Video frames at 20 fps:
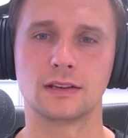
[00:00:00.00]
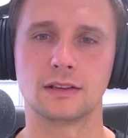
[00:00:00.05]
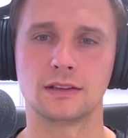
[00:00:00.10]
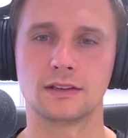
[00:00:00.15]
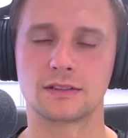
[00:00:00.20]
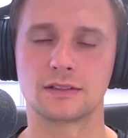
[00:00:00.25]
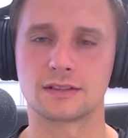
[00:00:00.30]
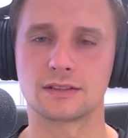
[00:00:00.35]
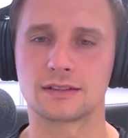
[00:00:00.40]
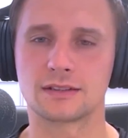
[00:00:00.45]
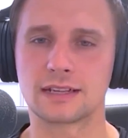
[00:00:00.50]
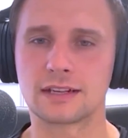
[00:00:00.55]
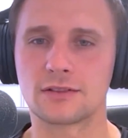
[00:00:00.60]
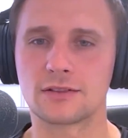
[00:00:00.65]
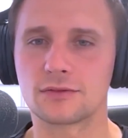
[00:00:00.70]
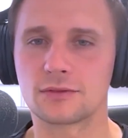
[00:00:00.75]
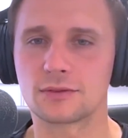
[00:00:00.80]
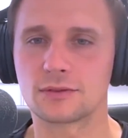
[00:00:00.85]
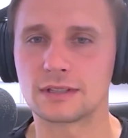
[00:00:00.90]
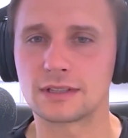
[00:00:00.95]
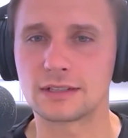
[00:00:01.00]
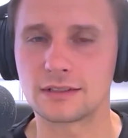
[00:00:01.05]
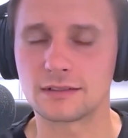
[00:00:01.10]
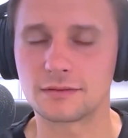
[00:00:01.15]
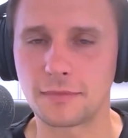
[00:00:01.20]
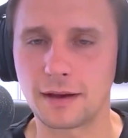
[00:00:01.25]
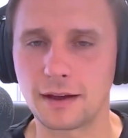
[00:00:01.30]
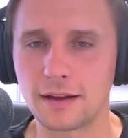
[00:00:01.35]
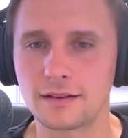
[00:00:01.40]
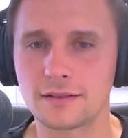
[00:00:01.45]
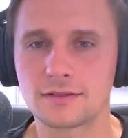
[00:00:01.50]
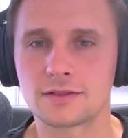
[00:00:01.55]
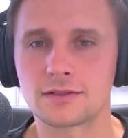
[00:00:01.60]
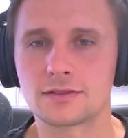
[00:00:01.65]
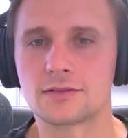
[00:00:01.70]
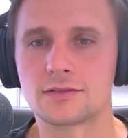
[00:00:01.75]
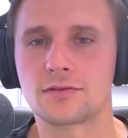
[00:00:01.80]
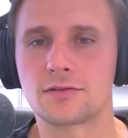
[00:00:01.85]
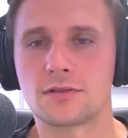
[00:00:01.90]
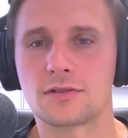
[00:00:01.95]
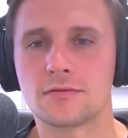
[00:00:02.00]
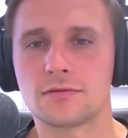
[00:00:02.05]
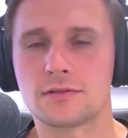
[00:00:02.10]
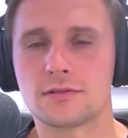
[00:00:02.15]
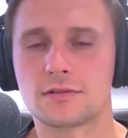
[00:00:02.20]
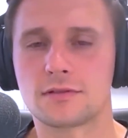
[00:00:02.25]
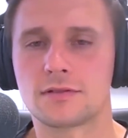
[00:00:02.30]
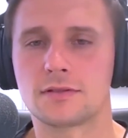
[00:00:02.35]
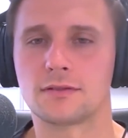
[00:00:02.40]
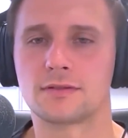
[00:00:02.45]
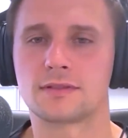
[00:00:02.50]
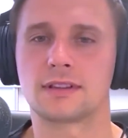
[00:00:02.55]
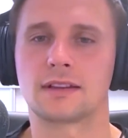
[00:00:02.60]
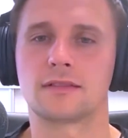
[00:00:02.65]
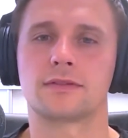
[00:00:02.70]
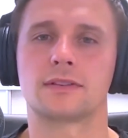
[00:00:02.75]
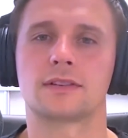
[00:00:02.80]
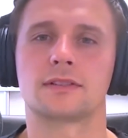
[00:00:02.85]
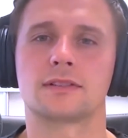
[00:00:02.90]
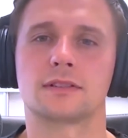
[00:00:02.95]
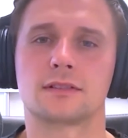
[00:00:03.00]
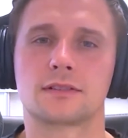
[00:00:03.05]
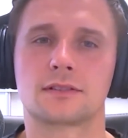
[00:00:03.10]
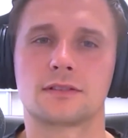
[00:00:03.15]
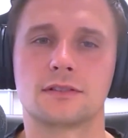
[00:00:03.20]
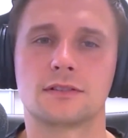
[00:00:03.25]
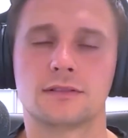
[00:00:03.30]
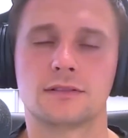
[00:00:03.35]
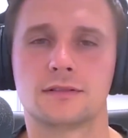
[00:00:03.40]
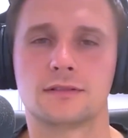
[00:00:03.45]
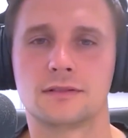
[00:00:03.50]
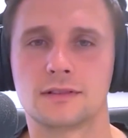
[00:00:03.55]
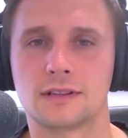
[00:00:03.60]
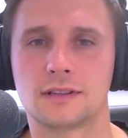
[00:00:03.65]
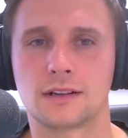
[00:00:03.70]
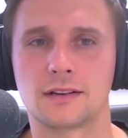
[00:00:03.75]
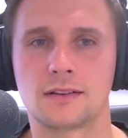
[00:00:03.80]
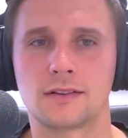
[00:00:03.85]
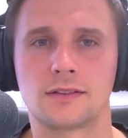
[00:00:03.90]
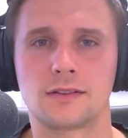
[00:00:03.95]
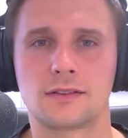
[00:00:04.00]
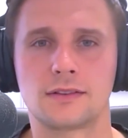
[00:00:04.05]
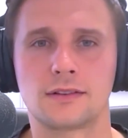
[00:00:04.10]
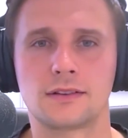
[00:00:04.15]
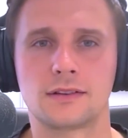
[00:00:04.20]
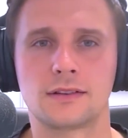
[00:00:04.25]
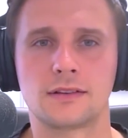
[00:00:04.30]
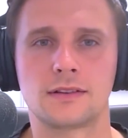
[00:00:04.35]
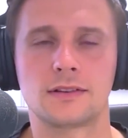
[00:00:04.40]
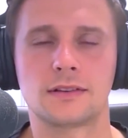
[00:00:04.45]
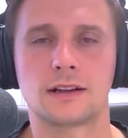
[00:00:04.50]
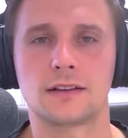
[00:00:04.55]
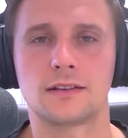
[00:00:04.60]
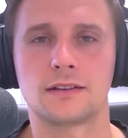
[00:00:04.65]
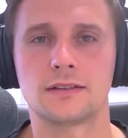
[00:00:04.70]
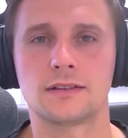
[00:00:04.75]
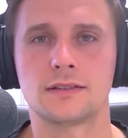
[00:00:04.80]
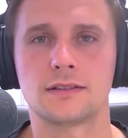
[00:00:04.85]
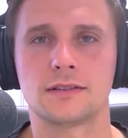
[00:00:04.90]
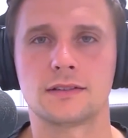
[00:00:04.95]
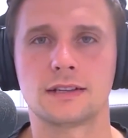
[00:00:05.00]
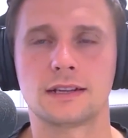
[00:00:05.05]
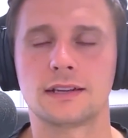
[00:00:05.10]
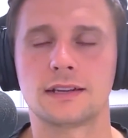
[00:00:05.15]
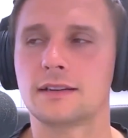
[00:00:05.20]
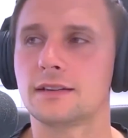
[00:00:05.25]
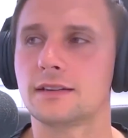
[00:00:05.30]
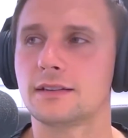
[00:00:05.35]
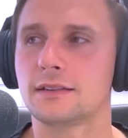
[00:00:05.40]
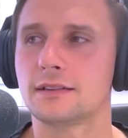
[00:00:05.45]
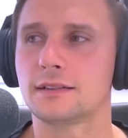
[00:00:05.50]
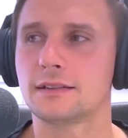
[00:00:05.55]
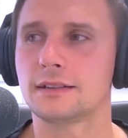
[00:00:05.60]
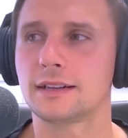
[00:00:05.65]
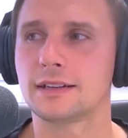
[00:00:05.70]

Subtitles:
So instead of doing these miles on the road of San Francisco and others, they